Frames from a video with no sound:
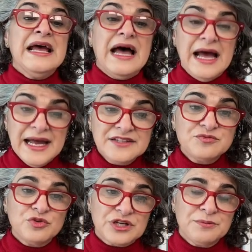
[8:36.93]
and
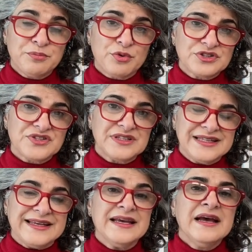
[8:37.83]
more
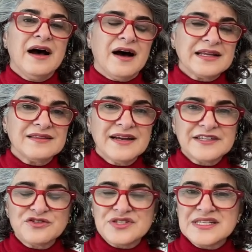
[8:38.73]
importantly, I'd like
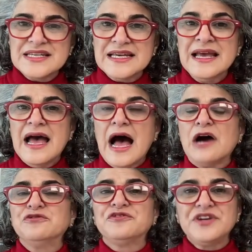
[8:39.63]
to see how
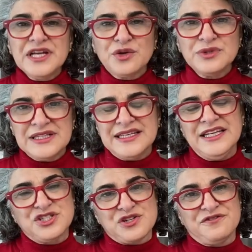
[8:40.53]
frequently
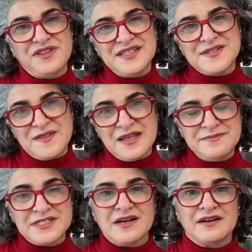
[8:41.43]
each of these
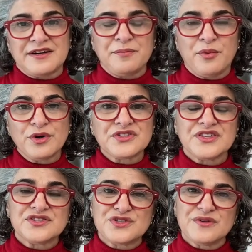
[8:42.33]
themes are
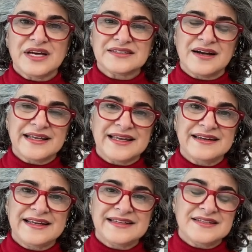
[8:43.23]
reported so that I
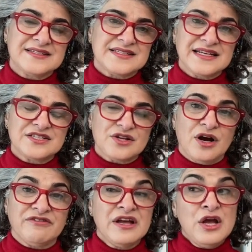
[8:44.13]
can get a sense of